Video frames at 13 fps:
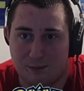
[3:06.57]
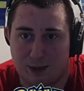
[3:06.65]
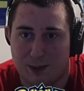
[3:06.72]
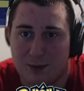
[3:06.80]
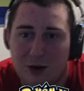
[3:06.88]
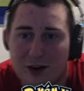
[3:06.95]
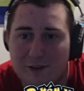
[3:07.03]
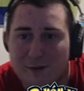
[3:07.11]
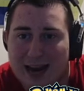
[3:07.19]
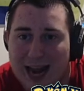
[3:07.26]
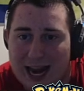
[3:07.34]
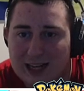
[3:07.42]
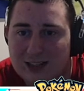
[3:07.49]
People who have my
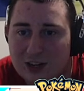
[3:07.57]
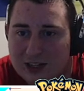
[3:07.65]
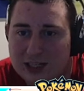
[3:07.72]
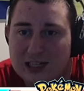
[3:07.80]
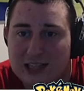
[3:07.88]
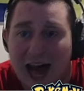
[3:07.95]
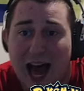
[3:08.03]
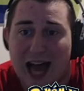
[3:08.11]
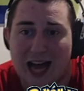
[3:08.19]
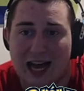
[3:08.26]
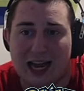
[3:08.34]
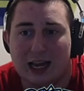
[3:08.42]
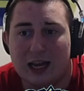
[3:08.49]
ace are going to
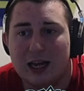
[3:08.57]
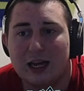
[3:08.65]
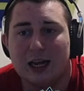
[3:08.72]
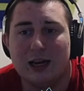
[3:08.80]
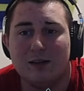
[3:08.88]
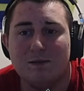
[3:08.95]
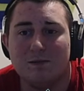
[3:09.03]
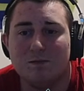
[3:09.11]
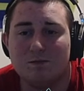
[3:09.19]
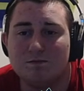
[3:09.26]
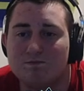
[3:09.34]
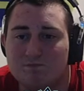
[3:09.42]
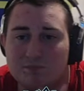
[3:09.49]
die.
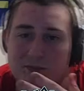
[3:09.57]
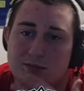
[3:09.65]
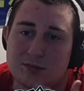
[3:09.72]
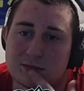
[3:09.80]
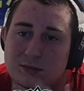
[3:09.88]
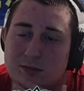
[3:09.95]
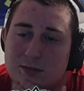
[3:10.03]
Mm.